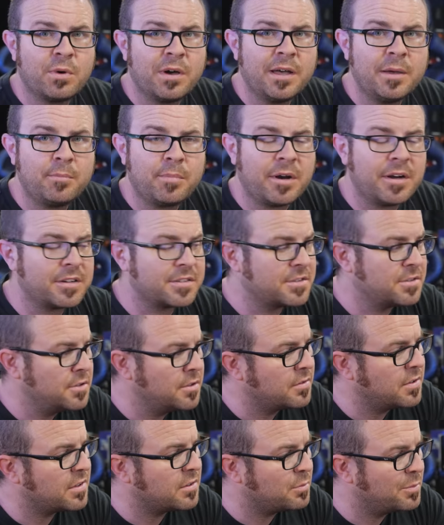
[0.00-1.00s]
why part two
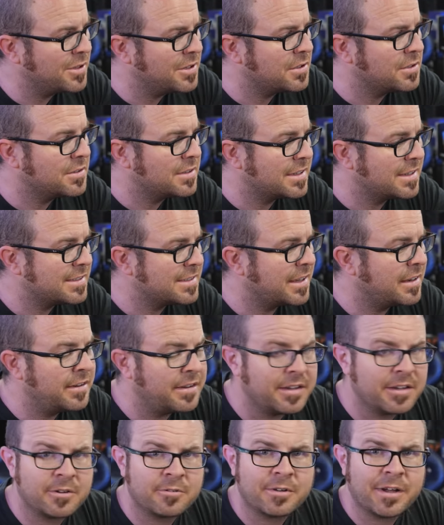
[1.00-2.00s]
of this build is
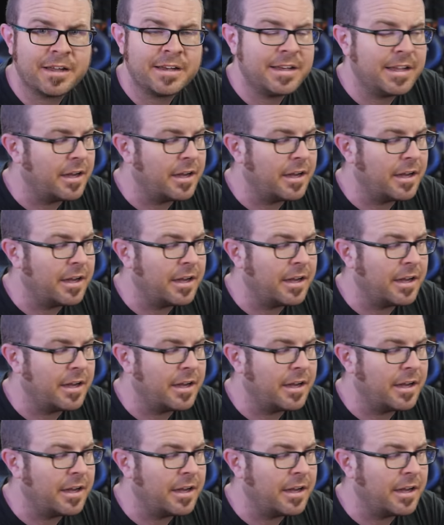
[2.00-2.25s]
ending right